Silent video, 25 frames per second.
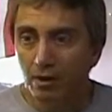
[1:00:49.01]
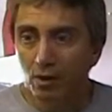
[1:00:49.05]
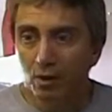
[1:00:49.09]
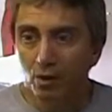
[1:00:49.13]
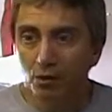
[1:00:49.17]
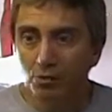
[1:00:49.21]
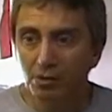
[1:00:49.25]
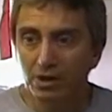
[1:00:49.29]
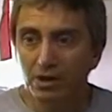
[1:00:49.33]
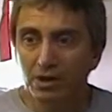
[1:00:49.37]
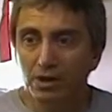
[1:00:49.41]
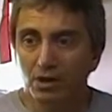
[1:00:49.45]

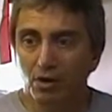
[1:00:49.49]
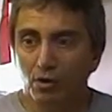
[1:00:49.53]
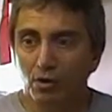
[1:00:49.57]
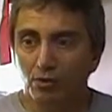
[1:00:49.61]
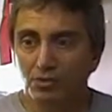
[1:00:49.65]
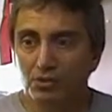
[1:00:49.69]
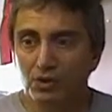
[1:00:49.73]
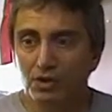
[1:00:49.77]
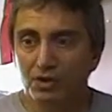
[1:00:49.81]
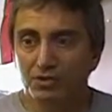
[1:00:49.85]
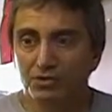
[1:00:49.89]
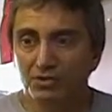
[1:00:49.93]
only
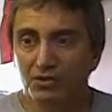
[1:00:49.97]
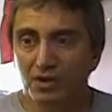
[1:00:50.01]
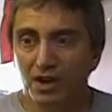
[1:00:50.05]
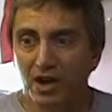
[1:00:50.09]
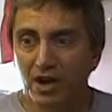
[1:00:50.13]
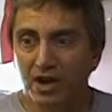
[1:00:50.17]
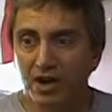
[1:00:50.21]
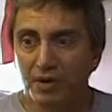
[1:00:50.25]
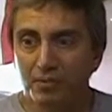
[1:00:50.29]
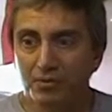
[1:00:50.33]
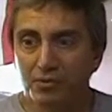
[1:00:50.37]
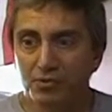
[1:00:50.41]
only a
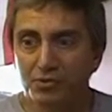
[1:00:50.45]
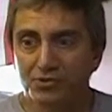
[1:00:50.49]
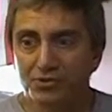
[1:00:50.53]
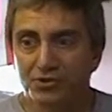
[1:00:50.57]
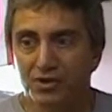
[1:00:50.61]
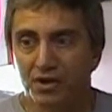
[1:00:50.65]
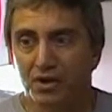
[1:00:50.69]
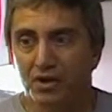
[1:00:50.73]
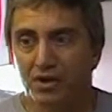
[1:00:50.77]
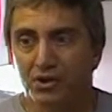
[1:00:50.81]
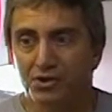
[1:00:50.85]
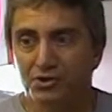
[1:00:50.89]
tiny
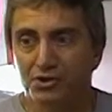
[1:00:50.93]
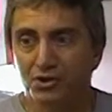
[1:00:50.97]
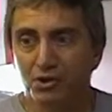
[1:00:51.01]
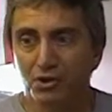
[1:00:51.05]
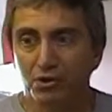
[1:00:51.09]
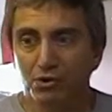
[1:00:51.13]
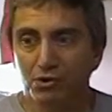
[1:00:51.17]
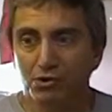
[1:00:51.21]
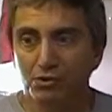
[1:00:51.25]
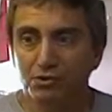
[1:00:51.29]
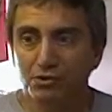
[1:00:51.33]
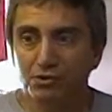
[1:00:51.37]
percentage
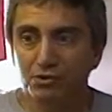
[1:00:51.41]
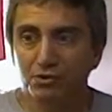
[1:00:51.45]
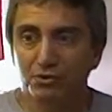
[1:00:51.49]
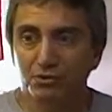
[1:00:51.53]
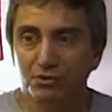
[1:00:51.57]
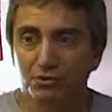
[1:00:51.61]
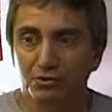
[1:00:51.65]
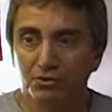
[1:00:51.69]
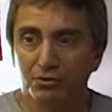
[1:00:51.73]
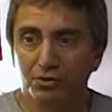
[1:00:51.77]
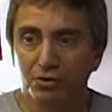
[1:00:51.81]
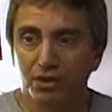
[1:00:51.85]
goes
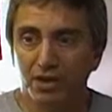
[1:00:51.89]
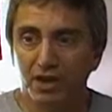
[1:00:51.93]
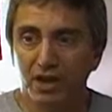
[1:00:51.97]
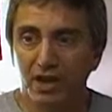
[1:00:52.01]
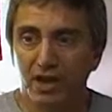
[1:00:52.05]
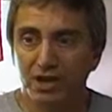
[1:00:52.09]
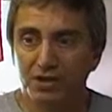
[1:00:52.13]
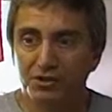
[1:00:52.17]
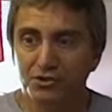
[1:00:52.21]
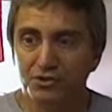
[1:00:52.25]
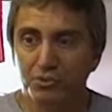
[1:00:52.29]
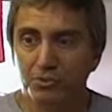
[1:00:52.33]
to Hold
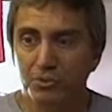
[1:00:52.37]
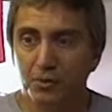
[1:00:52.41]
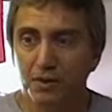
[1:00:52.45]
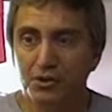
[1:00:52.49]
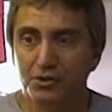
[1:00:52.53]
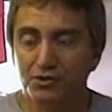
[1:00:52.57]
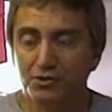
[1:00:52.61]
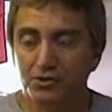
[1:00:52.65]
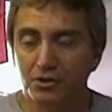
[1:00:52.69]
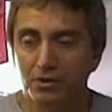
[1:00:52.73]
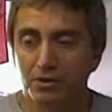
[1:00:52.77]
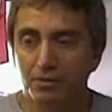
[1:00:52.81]
the cancer
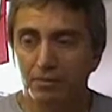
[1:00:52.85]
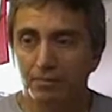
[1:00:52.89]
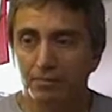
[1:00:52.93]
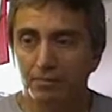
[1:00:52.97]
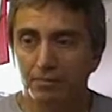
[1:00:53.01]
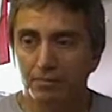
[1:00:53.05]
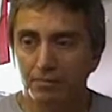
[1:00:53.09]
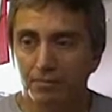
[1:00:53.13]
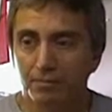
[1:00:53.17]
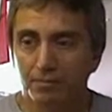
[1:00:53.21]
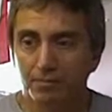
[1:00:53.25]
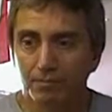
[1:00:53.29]
patient.
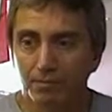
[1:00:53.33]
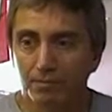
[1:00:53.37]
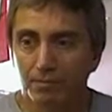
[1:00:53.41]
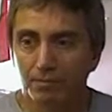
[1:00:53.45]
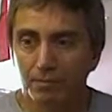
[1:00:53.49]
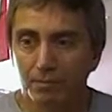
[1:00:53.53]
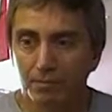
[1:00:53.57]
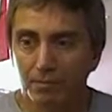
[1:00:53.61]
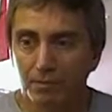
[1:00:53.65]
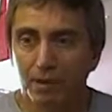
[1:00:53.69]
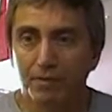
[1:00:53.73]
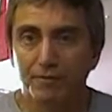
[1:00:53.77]
That's what I
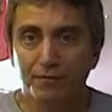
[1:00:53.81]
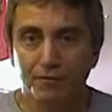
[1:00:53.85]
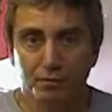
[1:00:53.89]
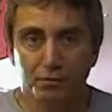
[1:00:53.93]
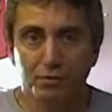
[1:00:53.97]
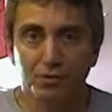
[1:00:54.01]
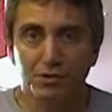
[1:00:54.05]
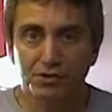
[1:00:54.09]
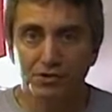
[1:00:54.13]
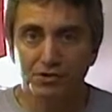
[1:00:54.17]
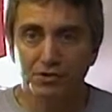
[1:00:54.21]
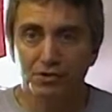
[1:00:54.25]
just said. And
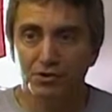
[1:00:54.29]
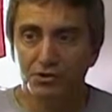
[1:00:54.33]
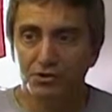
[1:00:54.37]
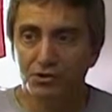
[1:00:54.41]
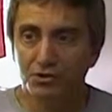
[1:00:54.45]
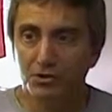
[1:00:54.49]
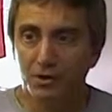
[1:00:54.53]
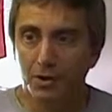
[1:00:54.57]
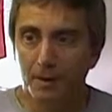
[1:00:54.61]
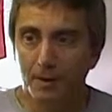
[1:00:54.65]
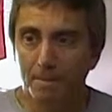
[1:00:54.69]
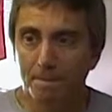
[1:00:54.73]
for
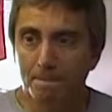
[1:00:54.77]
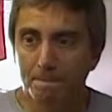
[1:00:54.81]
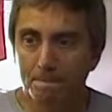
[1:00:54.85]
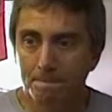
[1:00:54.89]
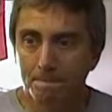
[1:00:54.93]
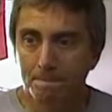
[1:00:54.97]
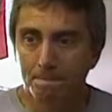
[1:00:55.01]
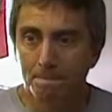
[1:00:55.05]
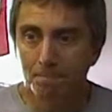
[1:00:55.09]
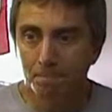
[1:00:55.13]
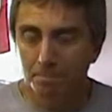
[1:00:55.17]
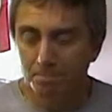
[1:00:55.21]
research, do
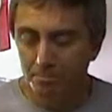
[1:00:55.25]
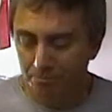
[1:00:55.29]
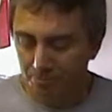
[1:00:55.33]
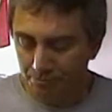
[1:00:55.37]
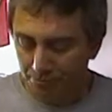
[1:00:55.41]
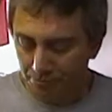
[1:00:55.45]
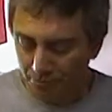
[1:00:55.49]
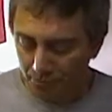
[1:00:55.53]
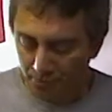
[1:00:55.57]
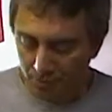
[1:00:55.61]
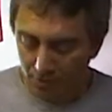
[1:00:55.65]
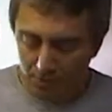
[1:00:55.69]
not give to
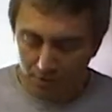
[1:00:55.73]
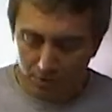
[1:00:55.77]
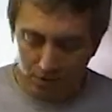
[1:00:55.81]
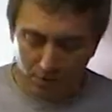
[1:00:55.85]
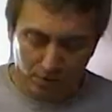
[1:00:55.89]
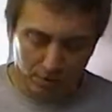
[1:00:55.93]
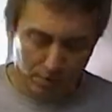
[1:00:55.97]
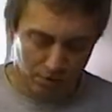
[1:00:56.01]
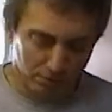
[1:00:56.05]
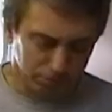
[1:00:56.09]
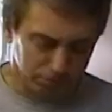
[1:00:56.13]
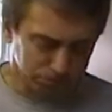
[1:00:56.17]
those
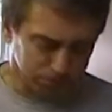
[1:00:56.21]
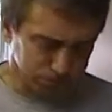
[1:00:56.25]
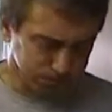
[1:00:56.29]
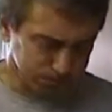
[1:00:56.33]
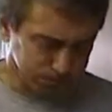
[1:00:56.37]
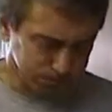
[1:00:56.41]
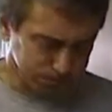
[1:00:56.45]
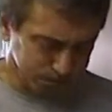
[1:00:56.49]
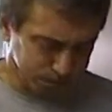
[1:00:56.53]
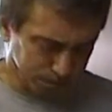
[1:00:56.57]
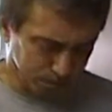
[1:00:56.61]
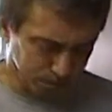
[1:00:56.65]
things. Give to
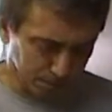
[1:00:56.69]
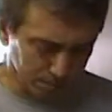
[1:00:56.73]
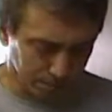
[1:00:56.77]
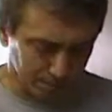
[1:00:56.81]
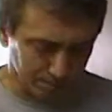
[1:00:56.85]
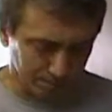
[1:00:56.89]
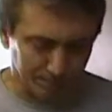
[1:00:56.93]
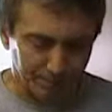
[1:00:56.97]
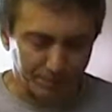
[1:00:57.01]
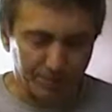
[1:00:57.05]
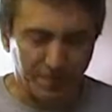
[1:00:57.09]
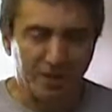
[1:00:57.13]
the
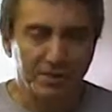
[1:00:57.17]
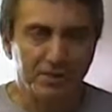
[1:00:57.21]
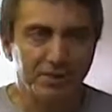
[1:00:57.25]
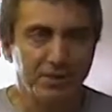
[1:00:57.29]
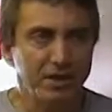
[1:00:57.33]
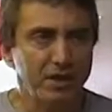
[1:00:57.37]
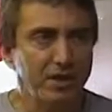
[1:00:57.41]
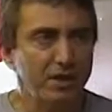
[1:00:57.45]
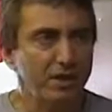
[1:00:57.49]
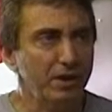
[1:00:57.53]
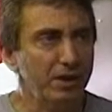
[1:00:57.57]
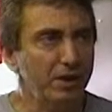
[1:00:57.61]
people. And
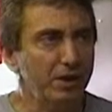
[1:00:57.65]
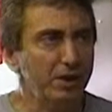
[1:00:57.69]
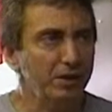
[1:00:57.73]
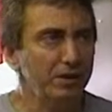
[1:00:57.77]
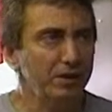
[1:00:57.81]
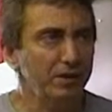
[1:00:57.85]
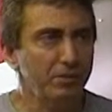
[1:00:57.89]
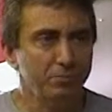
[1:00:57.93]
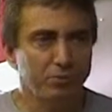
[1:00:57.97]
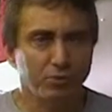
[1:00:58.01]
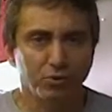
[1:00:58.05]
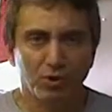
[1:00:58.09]
the
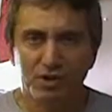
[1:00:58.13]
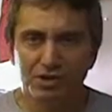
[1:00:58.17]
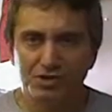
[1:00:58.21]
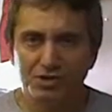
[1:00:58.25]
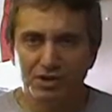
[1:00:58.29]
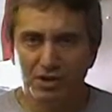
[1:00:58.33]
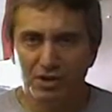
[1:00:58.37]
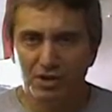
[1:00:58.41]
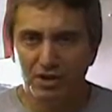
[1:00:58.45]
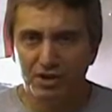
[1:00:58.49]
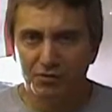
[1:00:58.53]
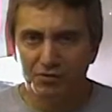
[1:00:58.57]
uh, the
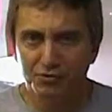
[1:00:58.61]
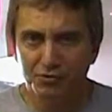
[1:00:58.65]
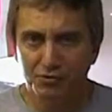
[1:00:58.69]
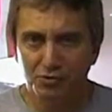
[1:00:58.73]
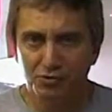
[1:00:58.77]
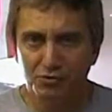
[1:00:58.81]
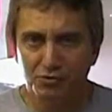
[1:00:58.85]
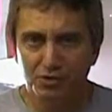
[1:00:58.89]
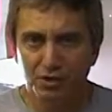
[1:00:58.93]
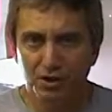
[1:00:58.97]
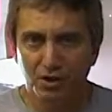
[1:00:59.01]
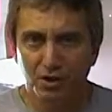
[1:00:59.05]
president of
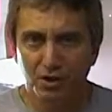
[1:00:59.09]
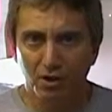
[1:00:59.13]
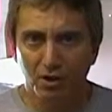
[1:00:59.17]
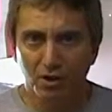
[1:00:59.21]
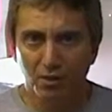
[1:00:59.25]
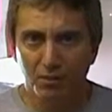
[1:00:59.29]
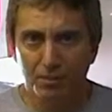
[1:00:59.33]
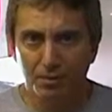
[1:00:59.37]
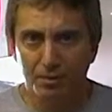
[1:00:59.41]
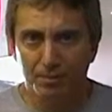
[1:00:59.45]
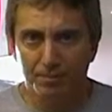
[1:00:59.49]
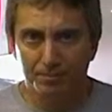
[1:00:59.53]
Susan
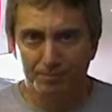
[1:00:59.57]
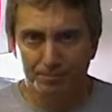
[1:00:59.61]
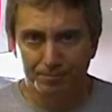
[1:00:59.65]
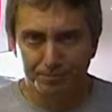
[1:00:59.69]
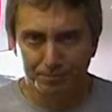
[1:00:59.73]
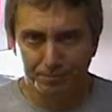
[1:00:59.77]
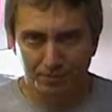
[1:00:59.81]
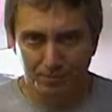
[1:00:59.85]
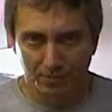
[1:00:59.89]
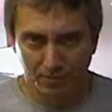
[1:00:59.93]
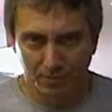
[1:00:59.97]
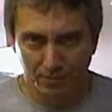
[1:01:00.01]
Komen
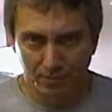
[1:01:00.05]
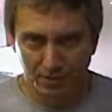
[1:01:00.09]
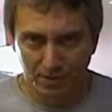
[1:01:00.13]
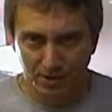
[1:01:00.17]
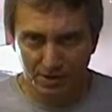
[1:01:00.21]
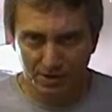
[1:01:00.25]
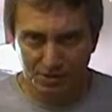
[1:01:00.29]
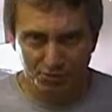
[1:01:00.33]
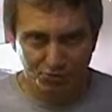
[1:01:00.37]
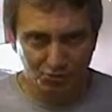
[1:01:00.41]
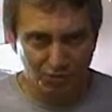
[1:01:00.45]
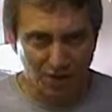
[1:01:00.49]

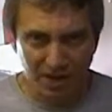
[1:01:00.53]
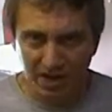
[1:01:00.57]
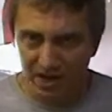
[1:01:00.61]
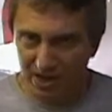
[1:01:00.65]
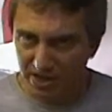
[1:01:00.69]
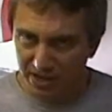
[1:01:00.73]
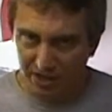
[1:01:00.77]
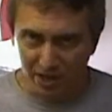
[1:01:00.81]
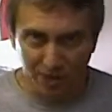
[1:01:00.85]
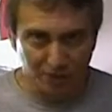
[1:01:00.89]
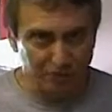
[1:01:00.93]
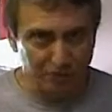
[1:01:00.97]
is
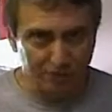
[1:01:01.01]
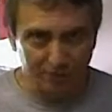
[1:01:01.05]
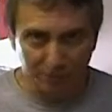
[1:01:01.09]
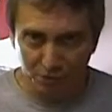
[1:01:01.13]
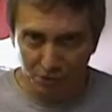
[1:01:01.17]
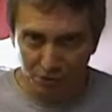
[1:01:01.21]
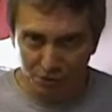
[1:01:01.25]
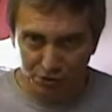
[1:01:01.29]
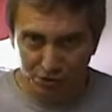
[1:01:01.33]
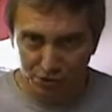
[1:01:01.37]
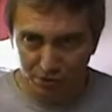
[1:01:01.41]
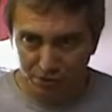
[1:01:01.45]
raking in a
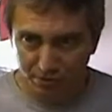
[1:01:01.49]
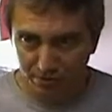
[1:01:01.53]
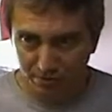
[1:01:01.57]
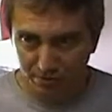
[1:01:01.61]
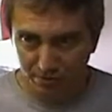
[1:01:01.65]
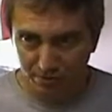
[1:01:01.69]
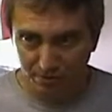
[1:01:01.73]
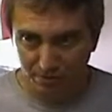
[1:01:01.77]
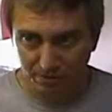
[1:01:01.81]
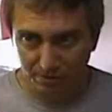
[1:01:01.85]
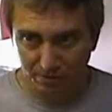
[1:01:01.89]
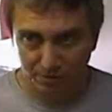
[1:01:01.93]
fortune